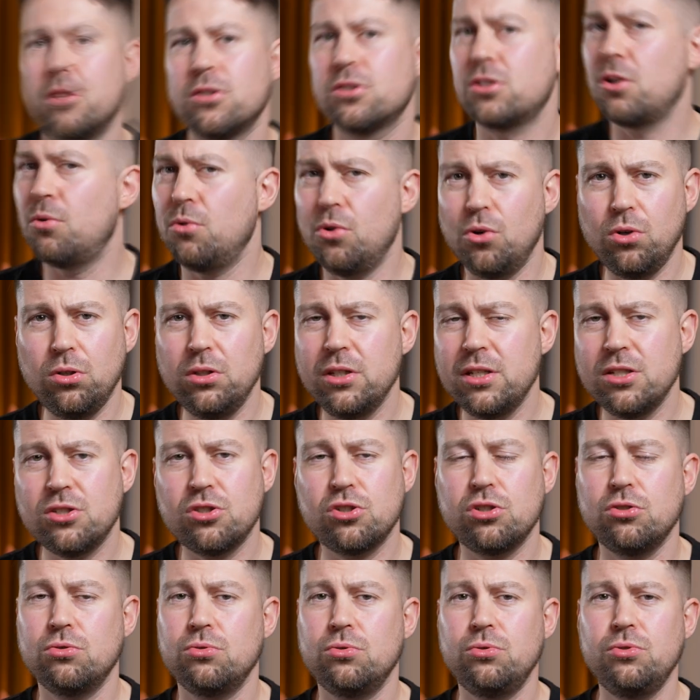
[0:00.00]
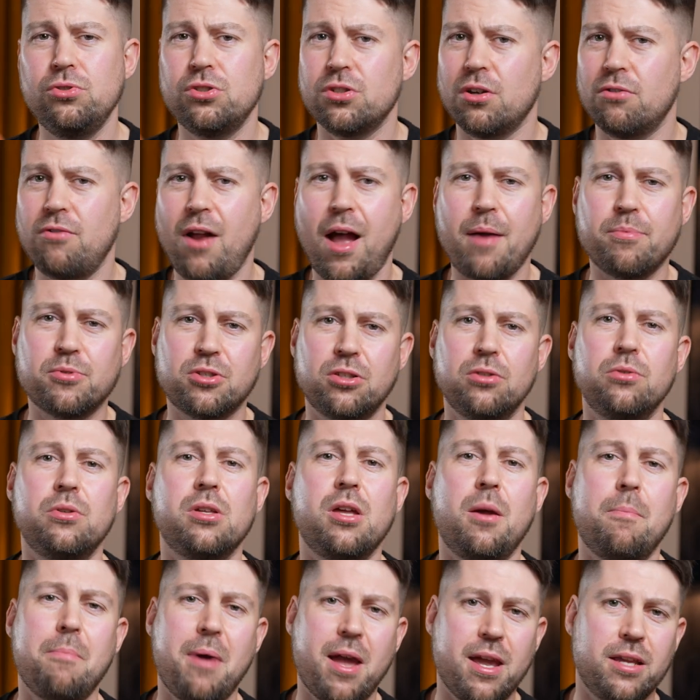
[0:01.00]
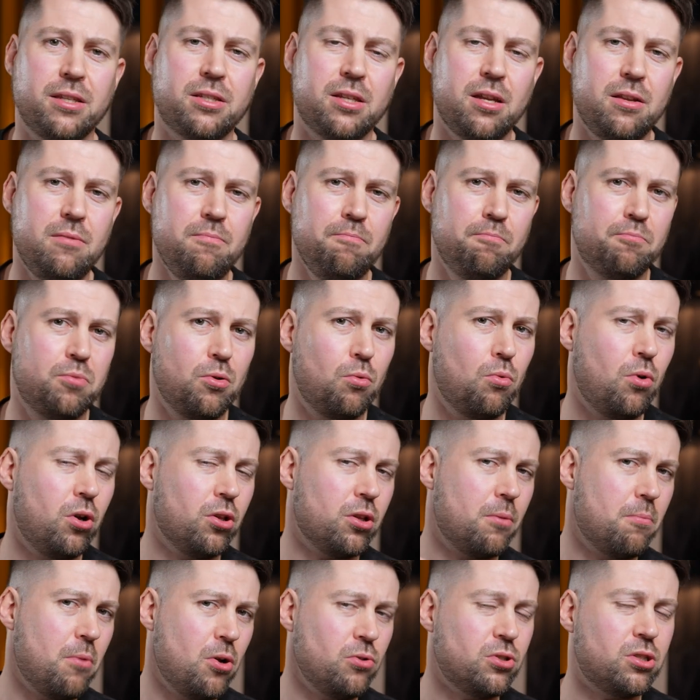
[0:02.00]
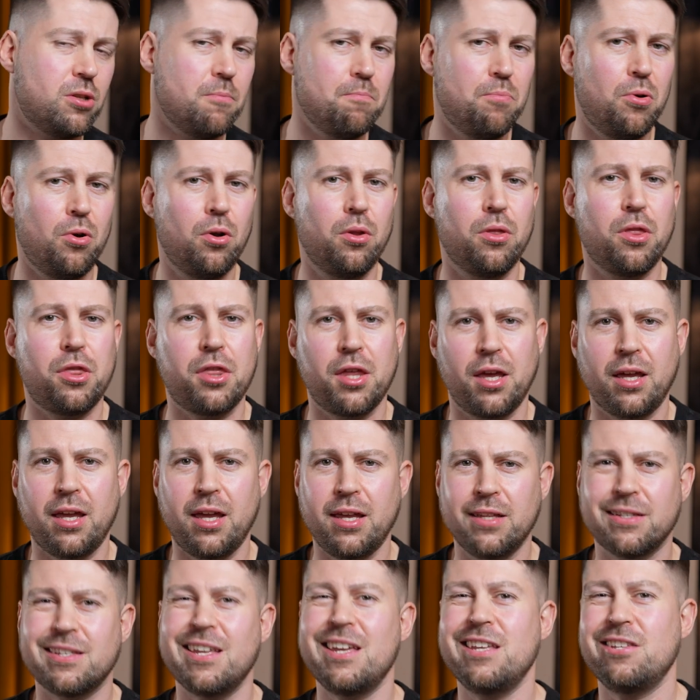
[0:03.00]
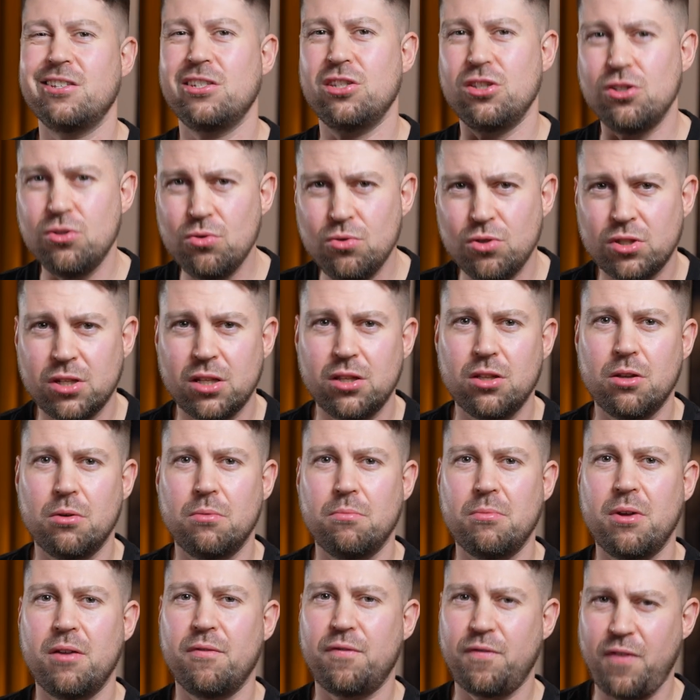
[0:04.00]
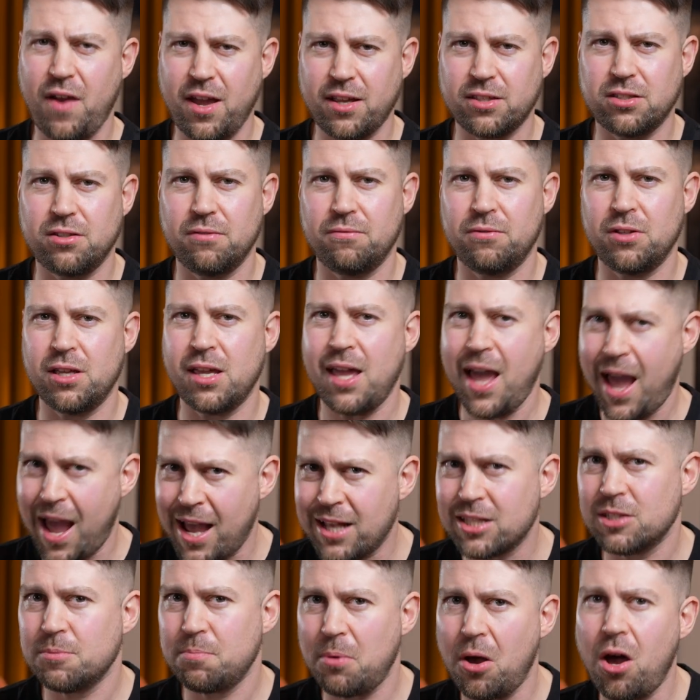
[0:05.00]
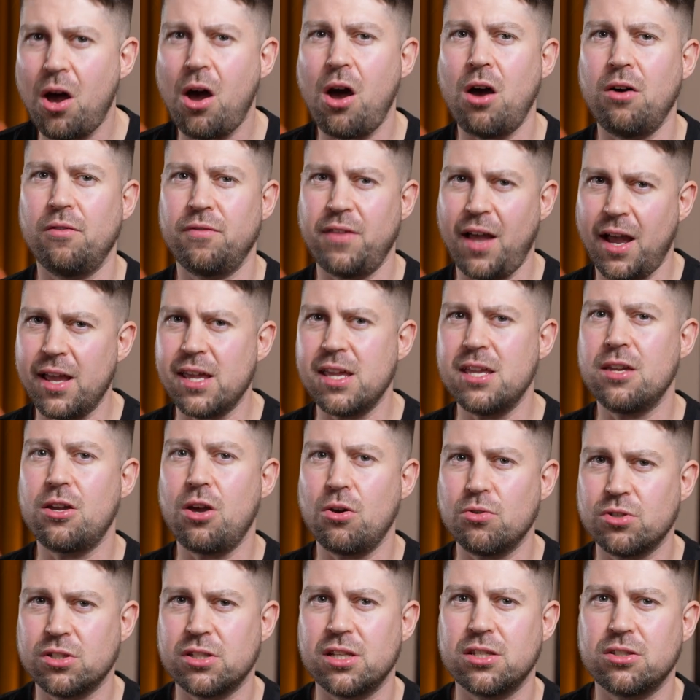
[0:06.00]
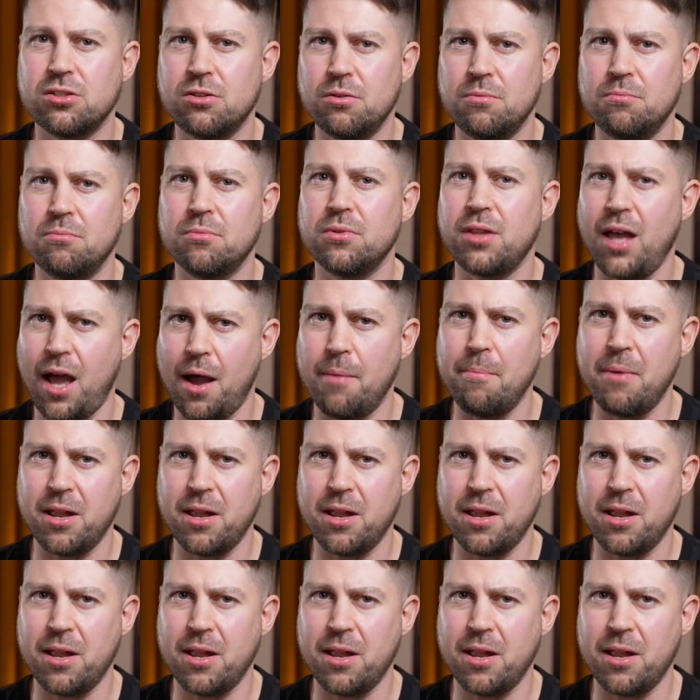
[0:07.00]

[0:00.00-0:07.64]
So all these tools are absolutely amazing, but what the most important thing is using them effectively as part of that ecosystem that I